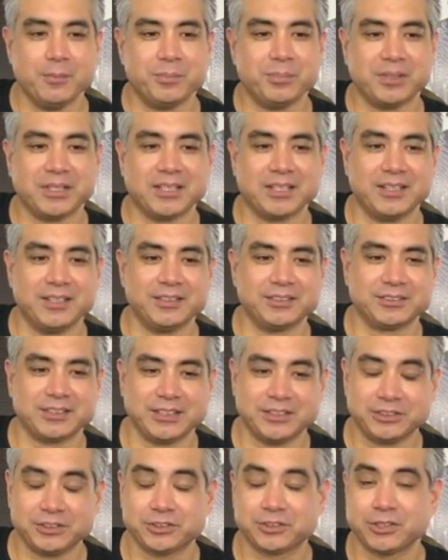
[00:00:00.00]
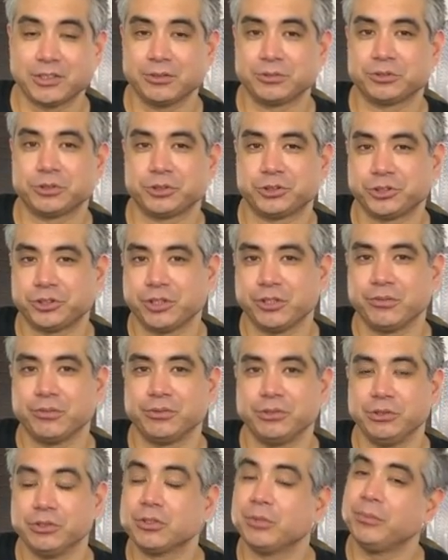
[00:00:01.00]
because it just goes to
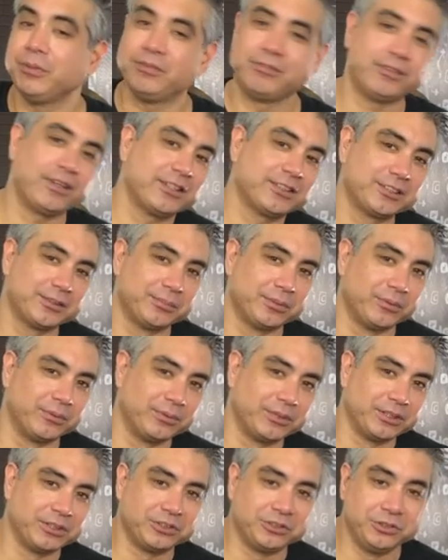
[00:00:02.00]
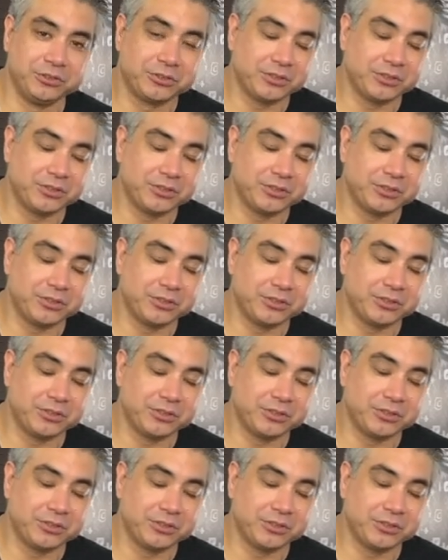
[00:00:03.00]
show you can be flexible with this.